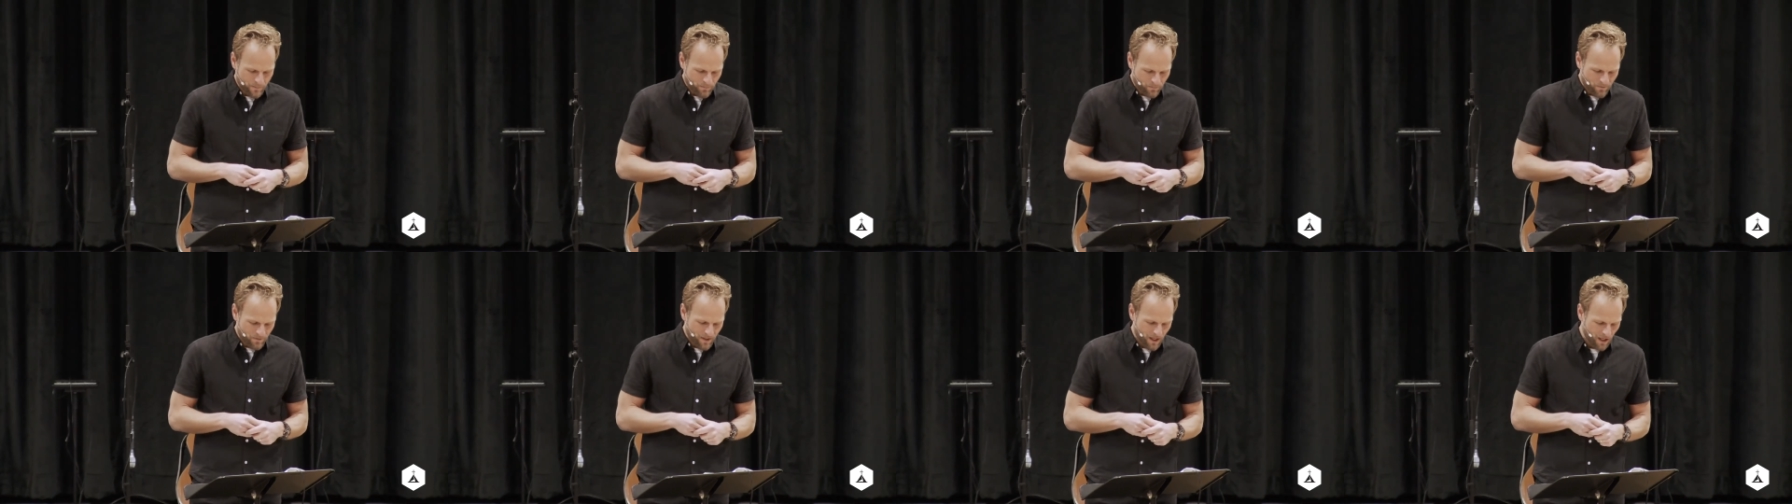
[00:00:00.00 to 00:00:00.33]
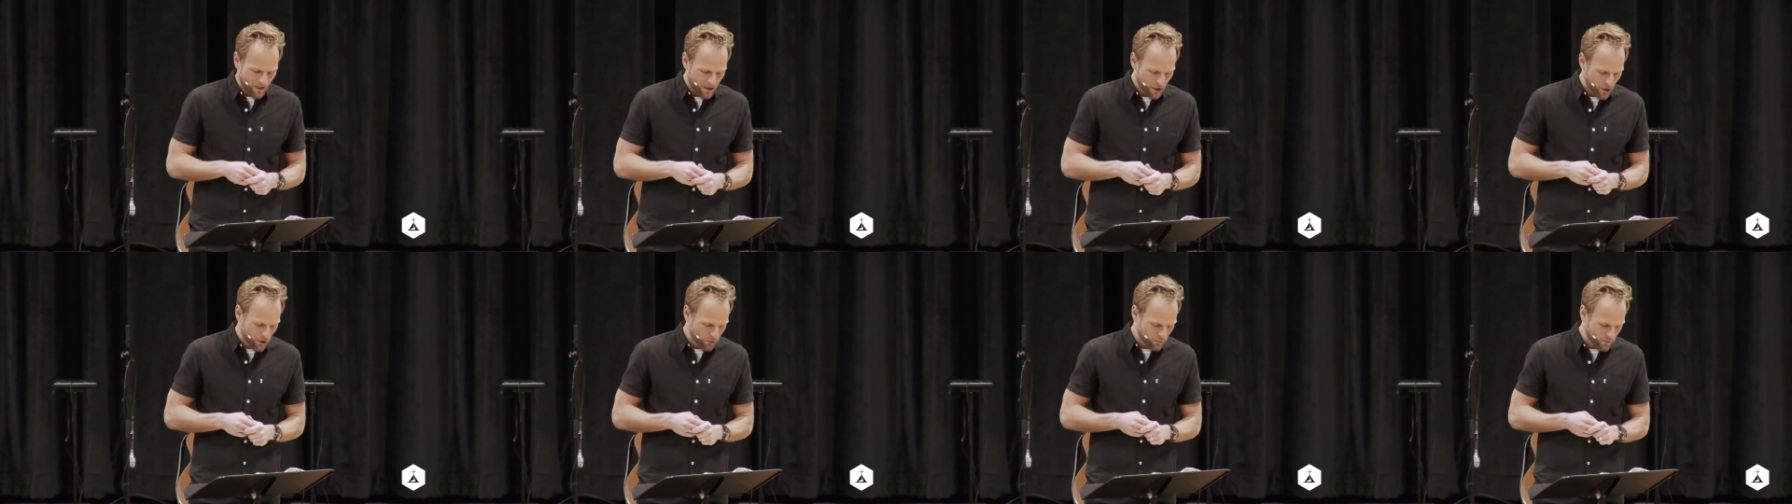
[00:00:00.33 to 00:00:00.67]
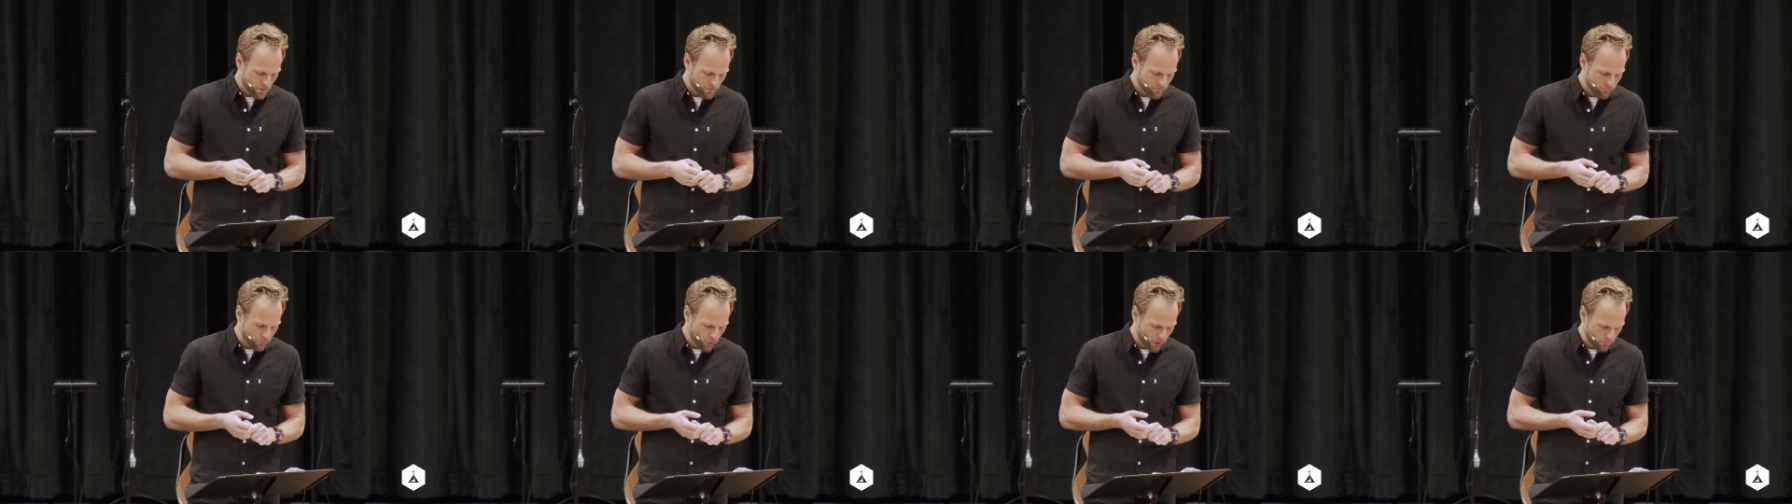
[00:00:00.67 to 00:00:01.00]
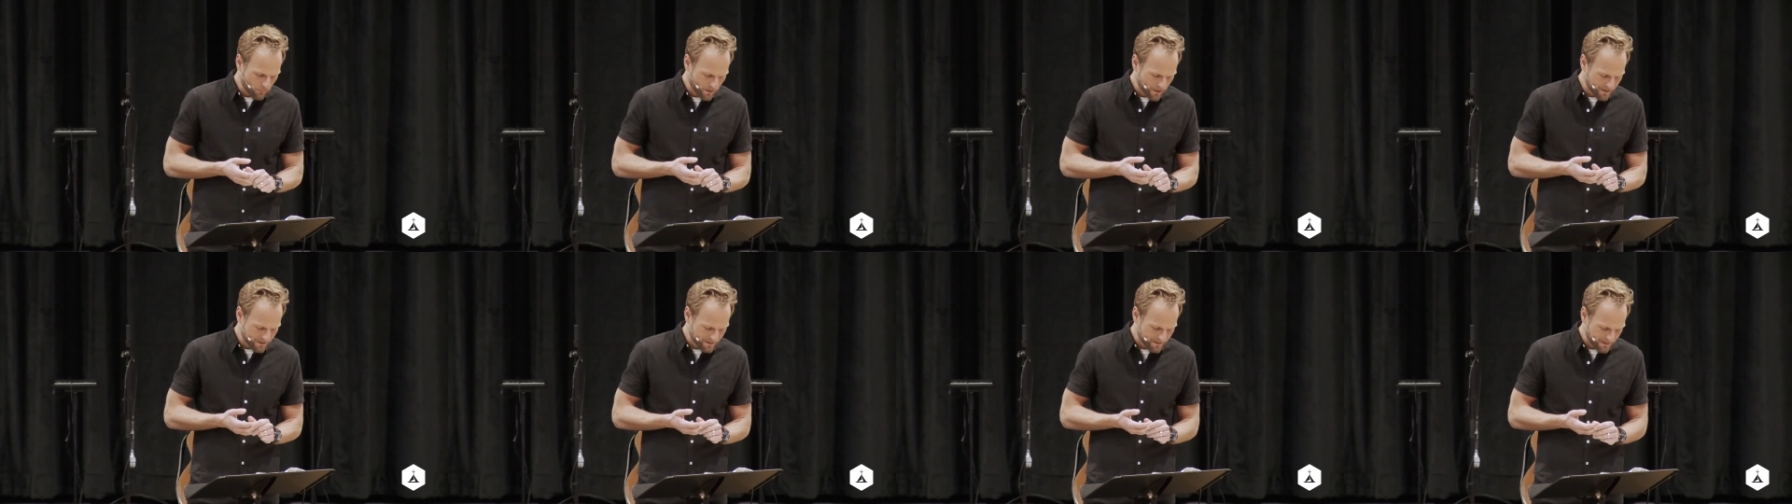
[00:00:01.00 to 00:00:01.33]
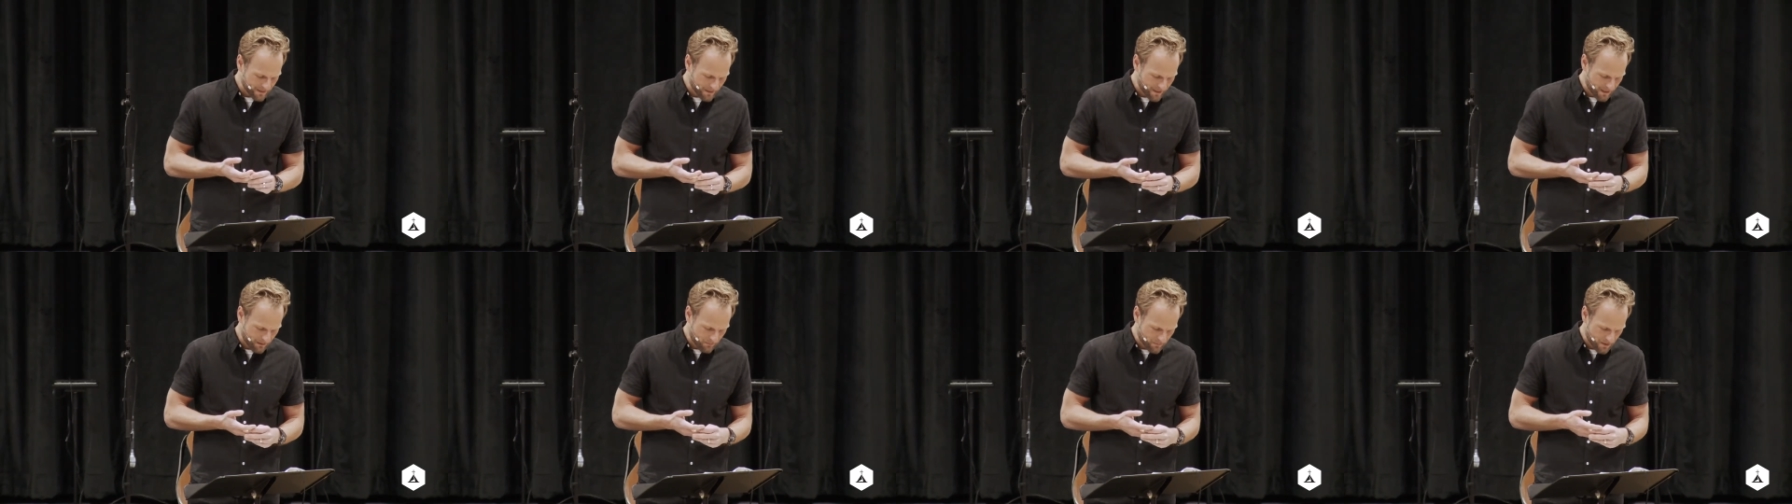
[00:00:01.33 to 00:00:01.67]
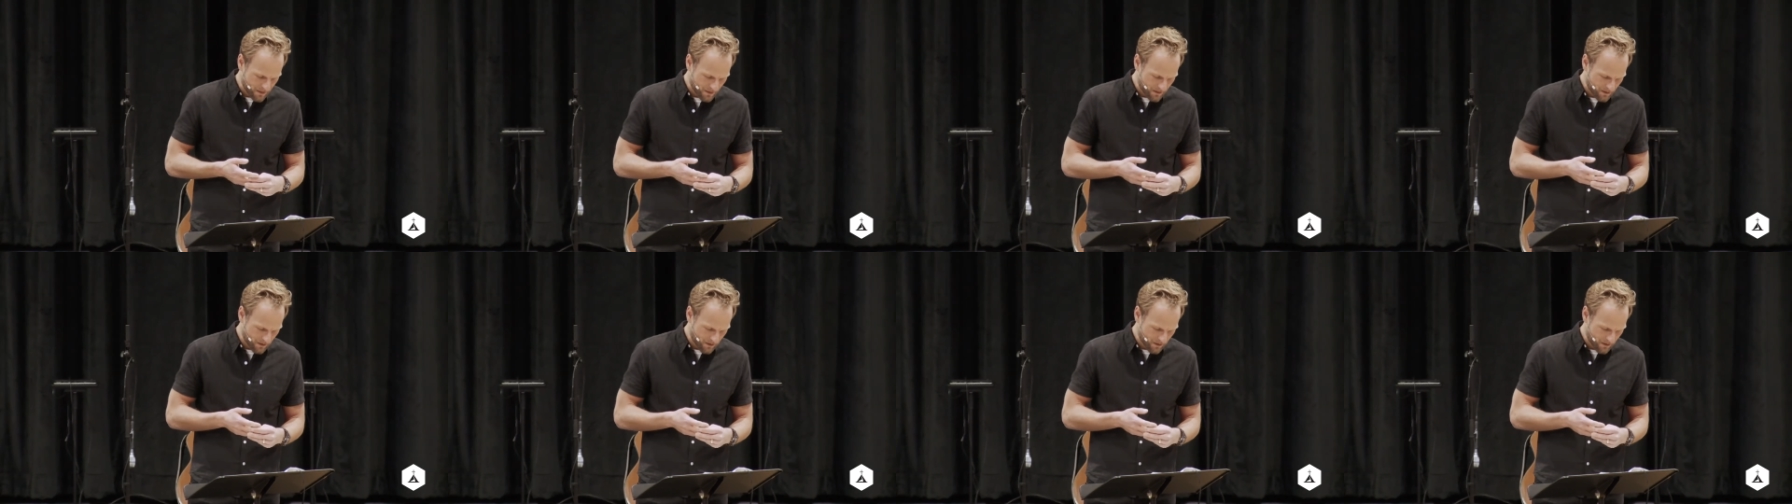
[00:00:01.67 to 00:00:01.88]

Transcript: Now, the earth was formless and empty,